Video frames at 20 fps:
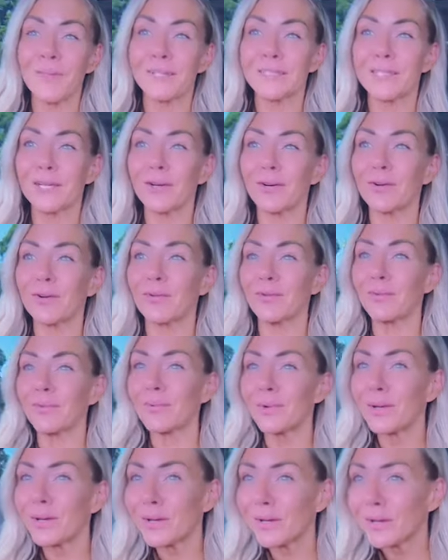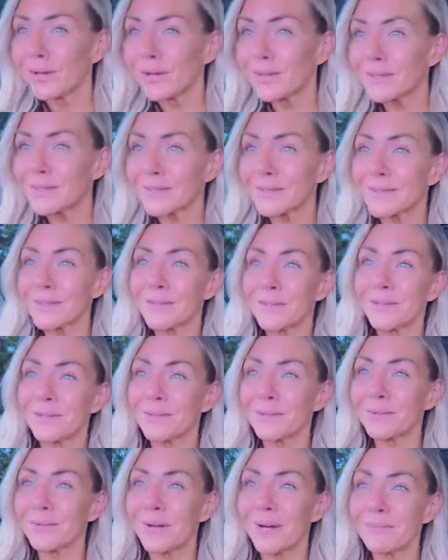So
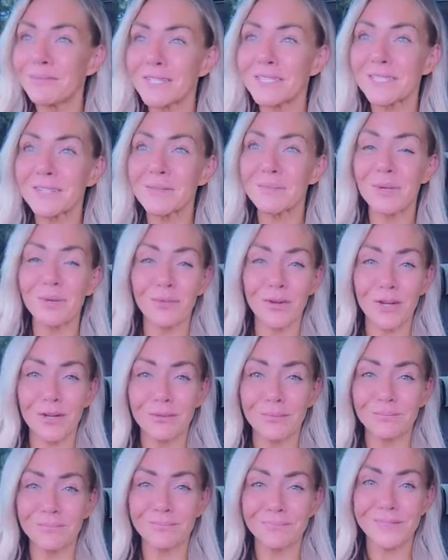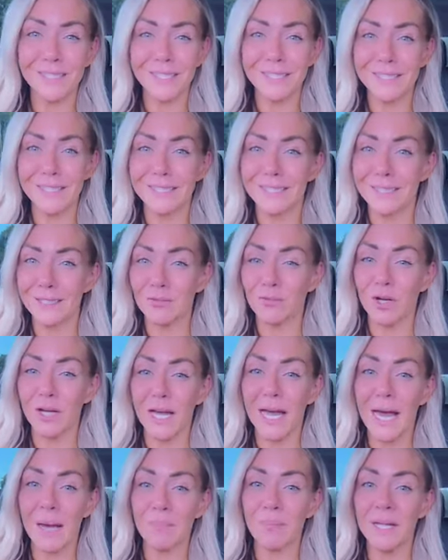little, I'm just going to be real because this is what
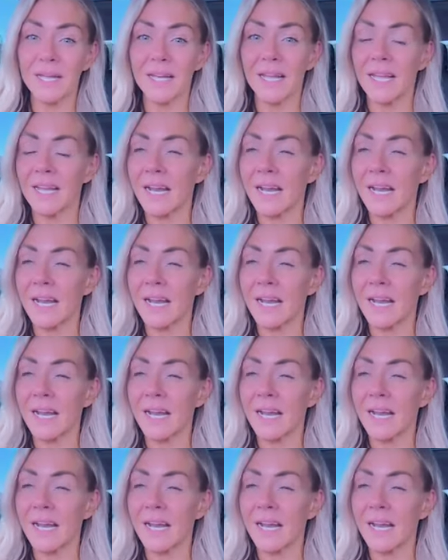happened.